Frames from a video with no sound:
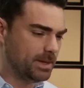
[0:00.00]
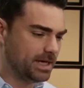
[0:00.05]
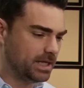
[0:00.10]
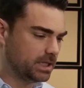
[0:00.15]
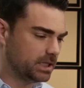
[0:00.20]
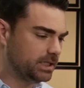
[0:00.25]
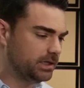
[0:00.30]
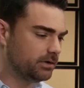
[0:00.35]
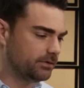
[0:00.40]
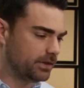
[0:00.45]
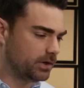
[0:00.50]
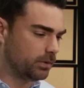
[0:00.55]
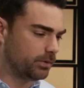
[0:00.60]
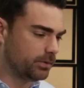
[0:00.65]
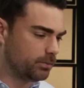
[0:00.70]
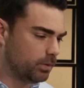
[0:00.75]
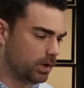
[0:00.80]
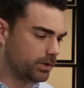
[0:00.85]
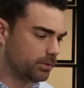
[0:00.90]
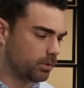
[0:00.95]
made it clear that
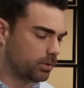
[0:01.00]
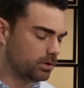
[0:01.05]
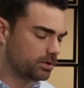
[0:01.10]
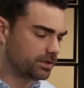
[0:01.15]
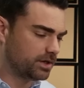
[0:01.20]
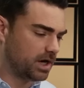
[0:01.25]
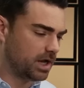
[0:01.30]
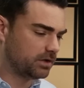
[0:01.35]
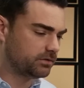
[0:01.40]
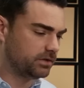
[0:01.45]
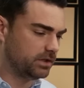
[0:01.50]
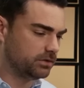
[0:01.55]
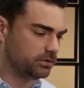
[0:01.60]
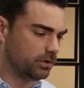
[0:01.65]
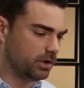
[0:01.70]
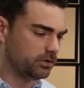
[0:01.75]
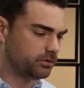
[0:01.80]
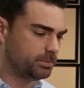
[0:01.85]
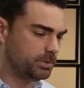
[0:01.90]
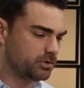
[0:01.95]
only one orthodoxy in
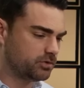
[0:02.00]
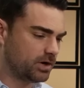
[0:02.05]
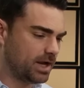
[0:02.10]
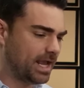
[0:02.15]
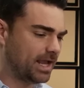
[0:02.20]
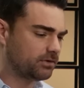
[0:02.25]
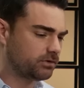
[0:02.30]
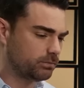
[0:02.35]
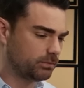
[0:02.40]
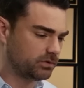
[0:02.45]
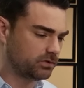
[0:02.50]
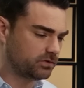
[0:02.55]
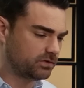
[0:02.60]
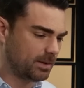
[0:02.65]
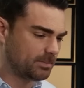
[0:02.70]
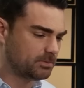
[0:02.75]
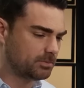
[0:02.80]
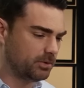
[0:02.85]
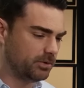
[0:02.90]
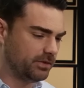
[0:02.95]
thought, speech, or action was
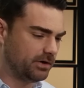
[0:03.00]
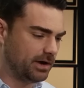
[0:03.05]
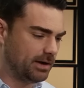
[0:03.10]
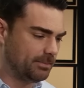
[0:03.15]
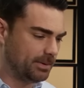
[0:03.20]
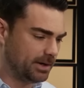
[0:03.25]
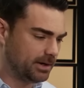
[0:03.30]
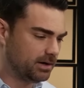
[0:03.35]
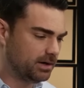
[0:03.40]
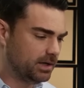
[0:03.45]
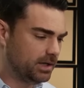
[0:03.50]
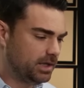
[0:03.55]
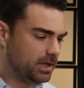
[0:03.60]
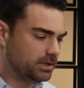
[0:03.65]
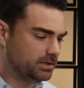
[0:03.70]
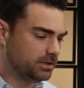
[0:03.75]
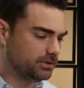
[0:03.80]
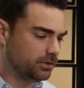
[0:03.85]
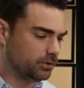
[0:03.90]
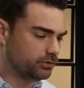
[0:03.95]
acceptable in their empire,
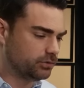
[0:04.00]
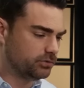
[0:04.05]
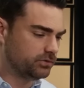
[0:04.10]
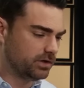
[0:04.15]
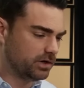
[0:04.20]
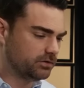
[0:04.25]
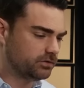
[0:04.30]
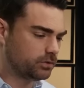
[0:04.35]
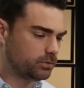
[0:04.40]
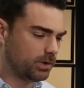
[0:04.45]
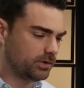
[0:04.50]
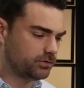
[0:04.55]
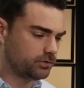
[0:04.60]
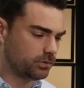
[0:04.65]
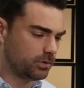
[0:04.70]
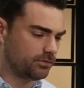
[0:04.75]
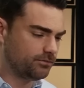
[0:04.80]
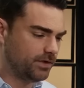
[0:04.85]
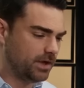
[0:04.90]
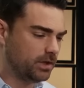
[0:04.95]
and that those who dared to
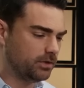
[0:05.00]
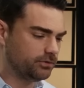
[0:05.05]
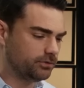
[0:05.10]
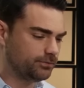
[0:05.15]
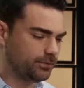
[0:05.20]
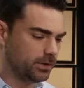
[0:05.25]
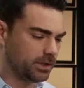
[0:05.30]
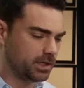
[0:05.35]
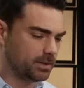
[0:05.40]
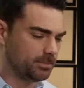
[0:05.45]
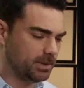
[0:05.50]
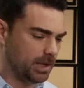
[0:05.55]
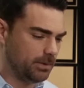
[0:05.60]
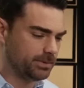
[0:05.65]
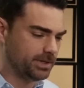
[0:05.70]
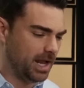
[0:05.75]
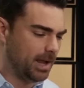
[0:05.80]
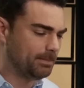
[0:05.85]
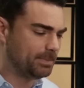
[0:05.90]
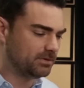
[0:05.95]
question or failed to fully comply
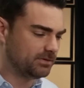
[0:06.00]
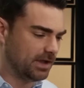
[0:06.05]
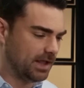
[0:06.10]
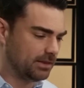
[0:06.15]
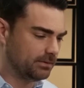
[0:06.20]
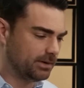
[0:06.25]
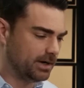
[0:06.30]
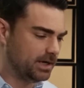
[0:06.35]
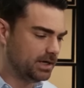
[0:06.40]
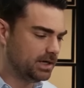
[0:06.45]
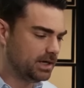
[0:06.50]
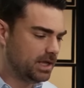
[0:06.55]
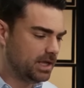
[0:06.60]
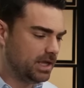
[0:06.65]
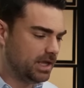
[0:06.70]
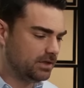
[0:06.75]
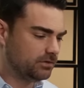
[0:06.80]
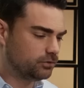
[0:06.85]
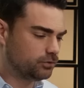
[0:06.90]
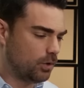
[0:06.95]
would not be tolerated,
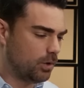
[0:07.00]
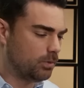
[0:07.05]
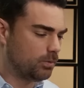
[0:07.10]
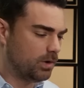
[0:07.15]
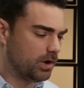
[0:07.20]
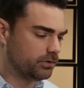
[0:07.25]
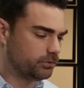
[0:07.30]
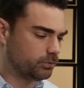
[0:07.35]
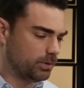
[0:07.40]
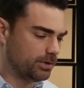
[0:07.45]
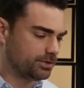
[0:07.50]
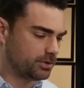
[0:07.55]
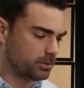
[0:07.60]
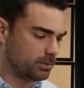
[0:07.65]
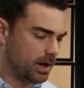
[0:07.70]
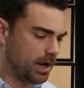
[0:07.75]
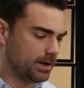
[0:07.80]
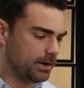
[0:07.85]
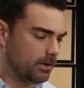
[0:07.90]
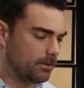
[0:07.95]
and so it was with
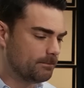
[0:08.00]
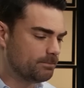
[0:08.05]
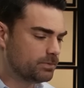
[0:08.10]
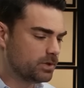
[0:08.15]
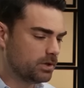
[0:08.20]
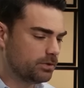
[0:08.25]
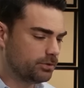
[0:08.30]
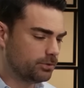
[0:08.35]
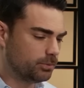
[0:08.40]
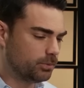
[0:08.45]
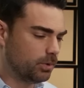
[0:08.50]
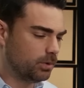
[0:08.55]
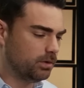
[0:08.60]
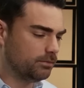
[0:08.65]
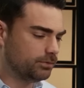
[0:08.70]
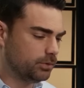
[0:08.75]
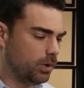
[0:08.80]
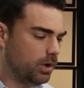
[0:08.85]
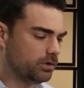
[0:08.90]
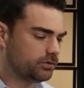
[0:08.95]
Carano. The rule
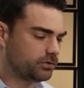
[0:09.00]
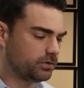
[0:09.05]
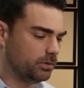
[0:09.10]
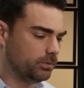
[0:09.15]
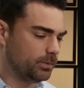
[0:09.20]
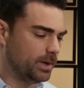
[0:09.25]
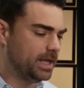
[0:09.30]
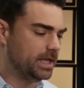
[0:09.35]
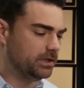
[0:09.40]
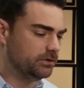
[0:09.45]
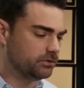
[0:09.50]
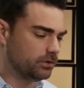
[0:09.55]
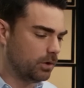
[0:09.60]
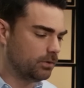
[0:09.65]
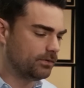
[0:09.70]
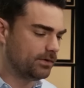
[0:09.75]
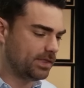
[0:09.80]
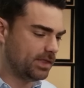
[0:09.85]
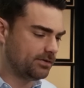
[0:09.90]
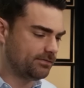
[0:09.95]
of law still reigns
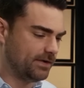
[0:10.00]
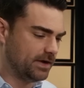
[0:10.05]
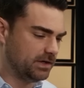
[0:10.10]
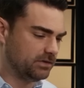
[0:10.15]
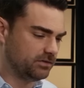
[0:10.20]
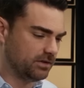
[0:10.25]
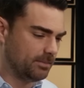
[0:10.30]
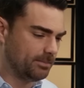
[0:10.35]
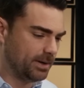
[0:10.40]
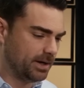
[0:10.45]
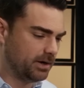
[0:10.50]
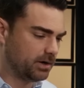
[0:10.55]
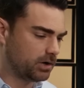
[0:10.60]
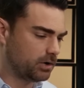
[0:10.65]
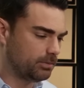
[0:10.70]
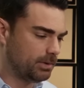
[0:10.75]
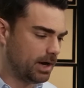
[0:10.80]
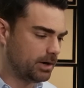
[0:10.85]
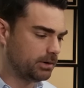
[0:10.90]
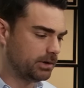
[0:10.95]
over the defendant's empire.
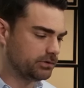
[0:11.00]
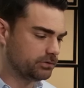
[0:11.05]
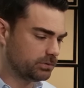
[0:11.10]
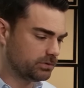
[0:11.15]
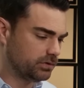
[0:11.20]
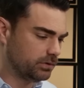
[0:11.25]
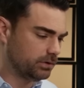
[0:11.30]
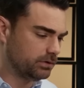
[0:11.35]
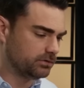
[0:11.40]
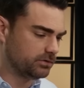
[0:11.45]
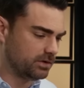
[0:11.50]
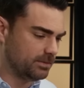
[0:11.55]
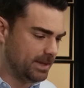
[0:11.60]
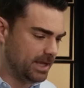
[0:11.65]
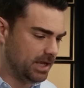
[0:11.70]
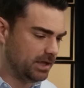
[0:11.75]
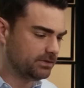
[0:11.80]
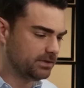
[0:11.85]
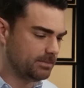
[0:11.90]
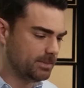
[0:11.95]
Carano has returned to
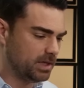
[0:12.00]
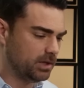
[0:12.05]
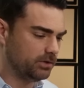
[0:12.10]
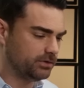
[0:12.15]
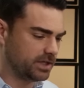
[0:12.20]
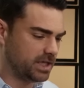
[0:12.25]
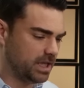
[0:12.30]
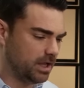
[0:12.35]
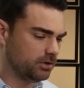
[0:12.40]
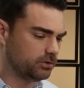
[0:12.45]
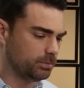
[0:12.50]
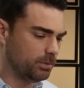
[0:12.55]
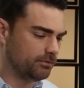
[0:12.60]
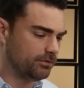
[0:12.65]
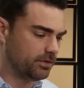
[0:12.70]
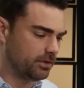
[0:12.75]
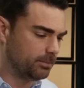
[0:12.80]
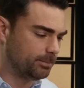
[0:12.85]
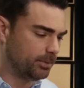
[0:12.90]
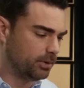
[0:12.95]
demand they be held accountable
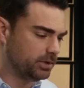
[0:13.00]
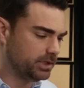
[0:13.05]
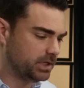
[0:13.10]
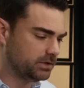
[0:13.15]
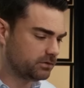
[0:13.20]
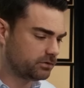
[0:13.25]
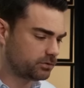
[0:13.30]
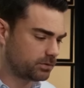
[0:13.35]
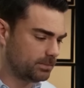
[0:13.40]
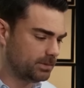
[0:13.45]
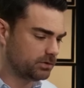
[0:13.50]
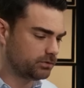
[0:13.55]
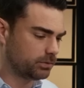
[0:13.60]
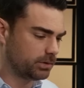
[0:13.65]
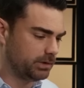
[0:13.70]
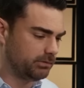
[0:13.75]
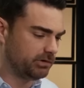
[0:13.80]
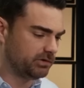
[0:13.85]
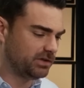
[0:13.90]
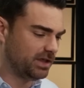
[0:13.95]
for their bullying,
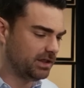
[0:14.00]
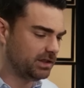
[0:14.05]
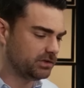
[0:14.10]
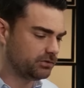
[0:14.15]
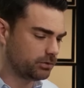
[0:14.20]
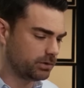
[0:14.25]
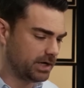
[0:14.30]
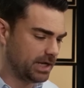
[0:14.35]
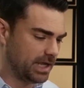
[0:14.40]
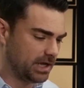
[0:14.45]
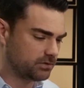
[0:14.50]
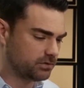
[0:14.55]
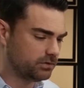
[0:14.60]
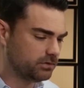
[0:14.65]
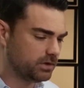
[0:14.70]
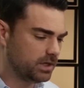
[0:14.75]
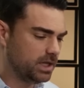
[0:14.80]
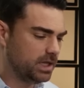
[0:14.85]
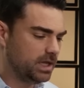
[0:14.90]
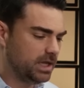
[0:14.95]
discriminatory, and retaliatory
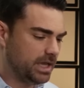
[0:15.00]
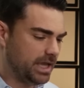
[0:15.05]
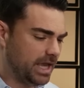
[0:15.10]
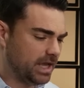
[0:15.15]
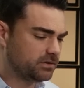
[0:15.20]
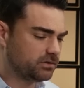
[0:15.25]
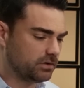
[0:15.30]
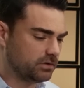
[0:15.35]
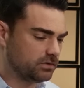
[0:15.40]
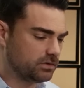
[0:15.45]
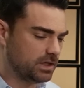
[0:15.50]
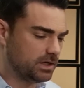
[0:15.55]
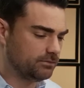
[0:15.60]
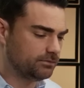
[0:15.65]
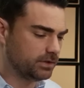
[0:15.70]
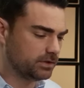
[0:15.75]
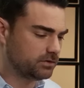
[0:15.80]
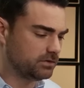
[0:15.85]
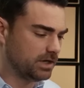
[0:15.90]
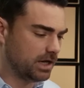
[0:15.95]
actions, actions that
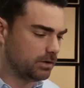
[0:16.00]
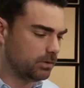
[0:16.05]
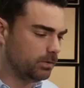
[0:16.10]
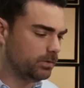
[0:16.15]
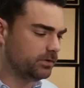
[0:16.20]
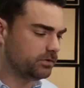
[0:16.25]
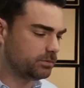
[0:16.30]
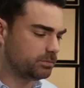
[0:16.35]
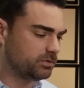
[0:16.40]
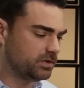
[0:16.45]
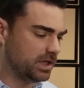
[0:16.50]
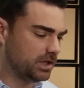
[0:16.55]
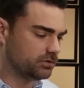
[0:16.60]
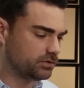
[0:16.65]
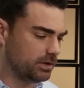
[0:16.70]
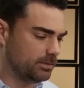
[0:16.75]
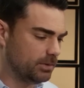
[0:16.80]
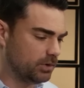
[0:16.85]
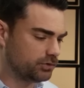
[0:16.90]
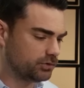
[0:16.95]
inflicted not only
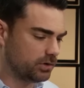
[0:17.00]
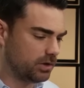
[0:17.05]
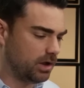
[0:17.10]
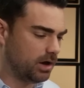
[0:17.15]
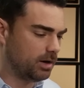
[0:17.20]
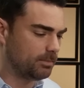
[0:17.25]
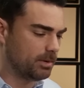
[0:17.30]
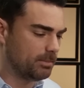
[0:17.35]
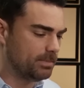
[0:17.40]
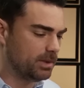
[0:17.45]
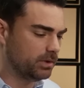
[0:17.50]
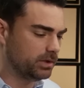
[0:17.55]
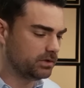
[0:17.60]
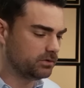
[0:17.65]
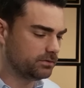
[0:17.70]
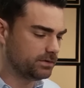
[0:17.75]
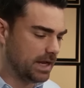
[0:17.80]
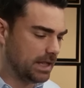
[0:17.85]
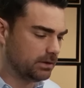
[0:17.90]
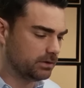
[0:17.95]
substantial emotional harm, but
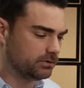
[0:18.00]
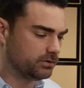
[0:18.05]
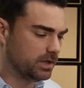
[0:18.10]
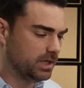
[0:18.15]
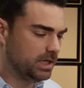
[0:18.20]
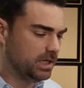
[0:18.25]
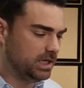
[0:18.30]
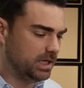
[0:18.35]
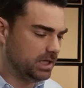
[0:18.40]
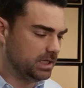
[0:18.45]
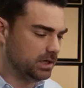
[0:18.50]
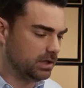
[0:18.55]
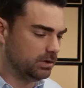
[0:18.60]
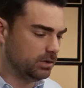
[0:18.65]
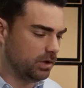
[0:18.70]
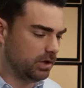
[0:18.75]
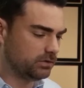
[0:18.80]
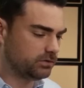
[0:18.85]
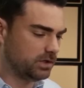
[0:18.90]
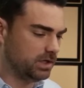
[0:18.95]
millions of dollars in
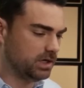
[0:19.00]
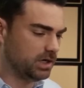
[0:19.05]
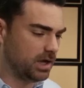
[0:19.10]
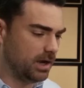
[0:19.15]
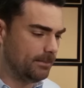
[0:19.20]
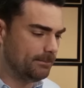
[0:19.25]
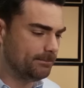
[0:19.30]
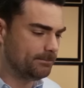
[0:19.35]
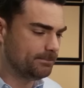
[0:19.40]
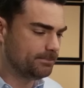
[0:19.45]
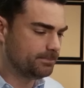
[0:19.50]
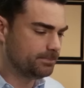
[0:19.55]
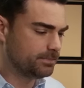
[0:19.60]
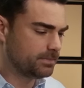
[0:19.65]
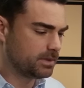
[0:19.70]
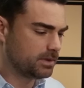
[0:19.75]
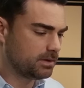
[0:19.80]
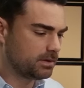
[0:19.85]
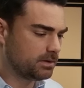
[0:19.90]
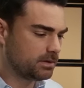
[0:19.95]
lost income.
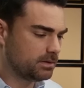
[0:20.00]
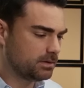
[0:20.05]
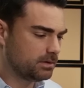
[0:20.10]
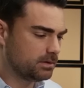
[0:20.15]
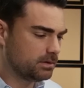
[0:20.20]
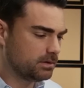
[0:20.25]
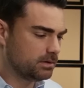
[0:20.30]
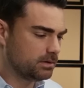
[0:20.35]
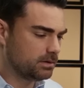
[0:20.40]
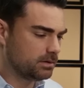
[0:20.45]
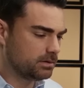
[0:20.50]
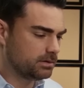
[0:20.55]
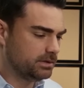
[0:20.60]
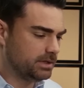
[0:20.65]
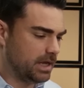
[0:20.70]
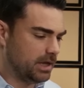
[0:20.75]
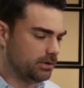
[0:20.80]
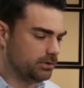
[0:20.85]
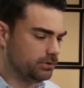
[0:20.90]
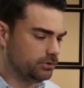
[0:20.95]

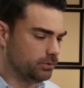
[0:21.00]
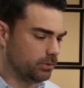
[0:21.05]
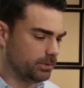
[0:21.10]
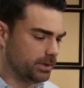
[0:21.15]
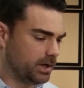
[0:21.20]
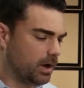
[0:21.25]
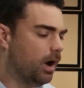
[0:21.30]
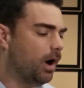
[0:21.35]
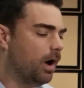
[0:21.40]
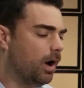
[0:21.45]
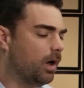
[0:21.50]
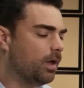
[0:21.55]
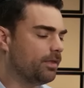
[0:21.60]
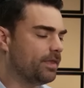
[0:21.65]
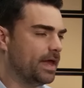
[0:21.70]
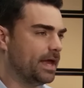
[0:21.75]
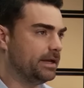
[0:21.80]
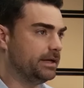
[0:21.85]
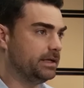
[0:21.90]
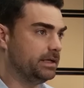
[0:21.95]
Now, you'll recall
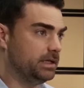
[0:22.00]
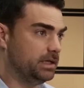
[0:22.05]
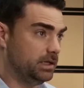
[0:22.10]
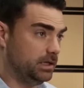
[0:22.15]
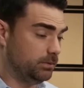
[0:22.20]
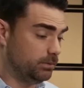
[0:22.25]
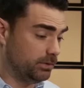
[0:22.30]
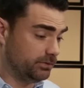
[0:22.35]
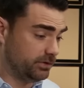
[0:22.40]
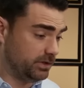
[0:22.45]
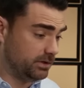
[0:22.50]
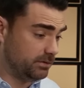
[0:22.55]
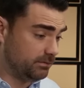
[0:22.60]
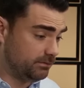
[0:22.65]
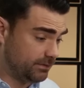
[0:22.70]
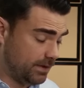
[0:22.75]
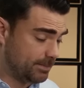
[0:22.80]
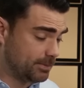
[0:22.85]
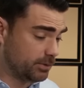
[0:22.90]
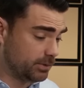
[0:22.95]
that it was in
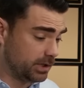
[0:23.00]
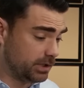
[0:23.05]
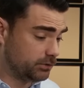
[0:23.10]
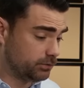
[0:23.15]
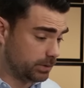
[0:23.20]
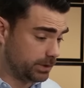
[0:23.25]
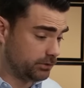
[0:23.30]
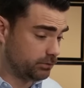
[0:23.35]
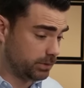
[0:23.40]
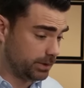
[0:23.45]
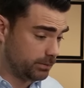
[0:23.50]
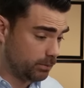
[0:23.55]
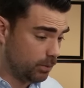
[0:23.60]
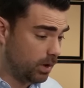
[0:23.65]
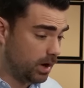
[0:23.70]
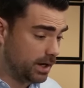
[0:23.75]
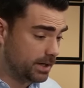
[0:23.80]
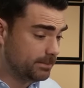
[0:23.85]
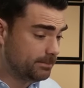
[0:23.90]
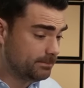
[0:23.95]
February
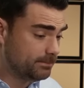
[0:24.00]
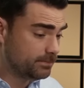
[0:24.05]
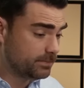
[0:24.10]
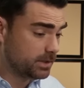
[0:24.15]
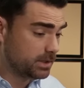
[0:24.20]
2021,